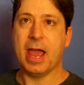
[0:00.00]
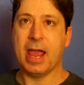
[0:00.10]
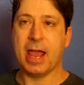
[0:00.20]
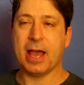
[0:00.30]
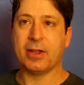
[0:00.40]

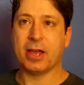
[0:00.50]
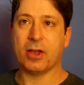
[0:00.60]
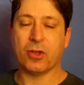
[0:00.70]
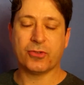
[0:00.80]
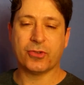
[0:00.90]
and I
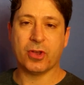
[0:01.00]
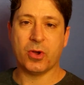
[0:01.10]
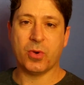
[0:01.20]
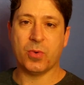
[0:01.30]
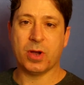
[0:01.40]

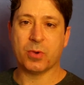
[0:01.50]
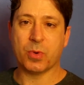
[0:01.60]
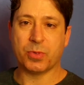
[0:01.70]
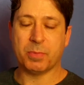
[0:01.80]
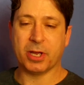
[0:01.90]
also
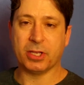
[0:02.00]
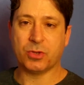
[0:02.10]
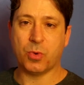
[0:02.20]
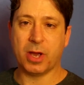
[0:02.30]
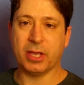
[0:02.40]
rode the bike
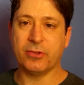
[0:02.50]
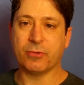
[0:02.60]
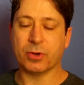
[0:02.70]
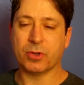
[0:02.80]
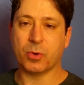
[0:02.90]
twice
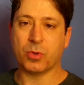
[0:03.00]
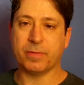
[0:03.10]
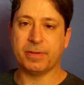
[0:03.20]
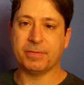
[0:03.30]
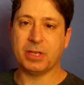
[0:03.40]
for a total
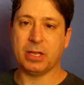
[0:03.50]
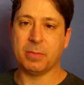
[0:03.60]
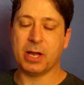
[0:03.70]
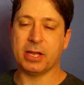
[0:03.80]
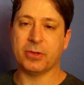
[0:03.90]
of 15
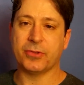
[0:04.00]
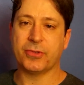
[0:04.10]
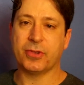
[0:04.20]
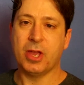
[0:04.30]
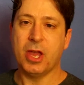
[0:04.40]

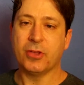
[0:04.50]
miles.